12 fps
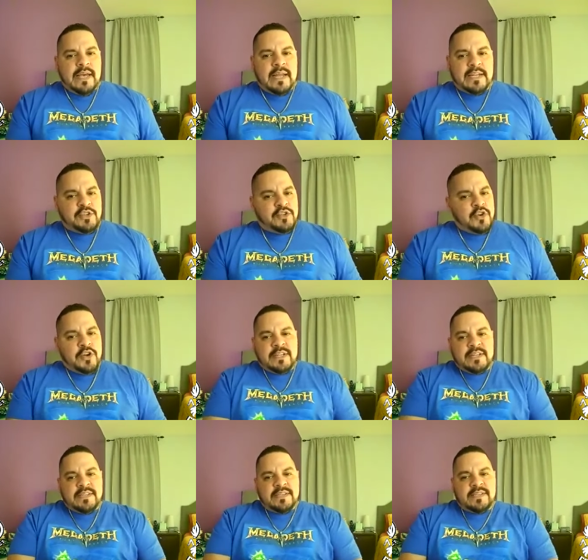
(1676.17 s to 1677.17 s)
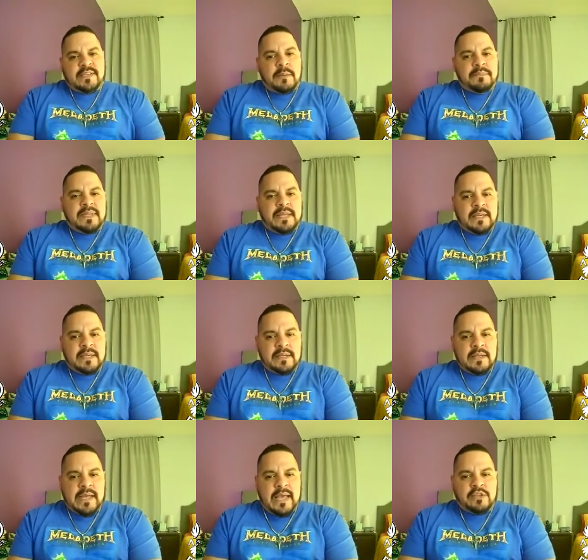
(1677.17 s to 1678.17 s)
and let's turn it into
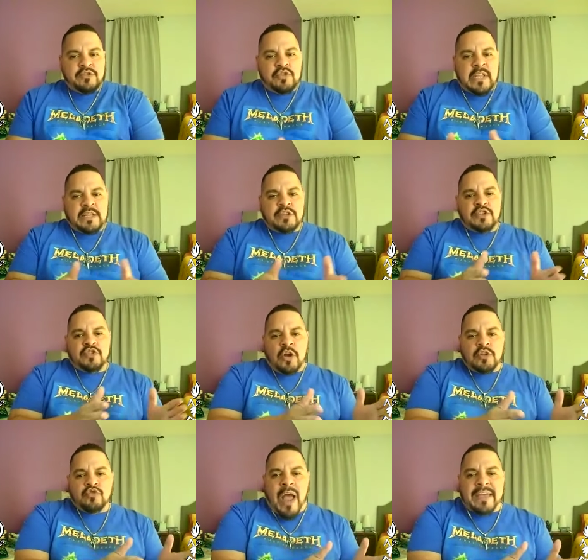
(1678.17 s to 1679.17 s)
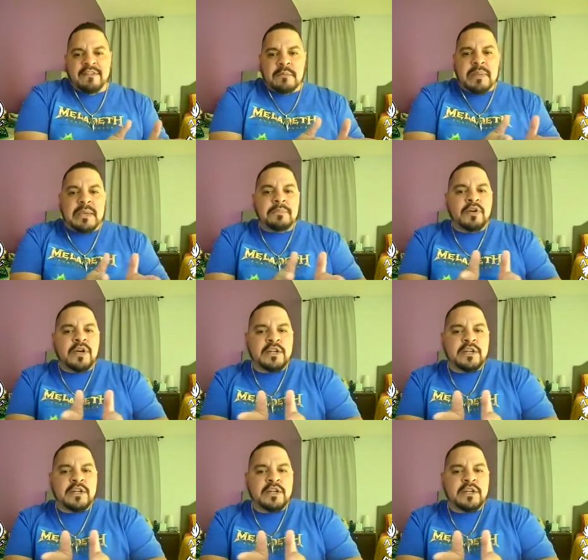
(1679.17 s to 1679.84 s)
something and and start driving people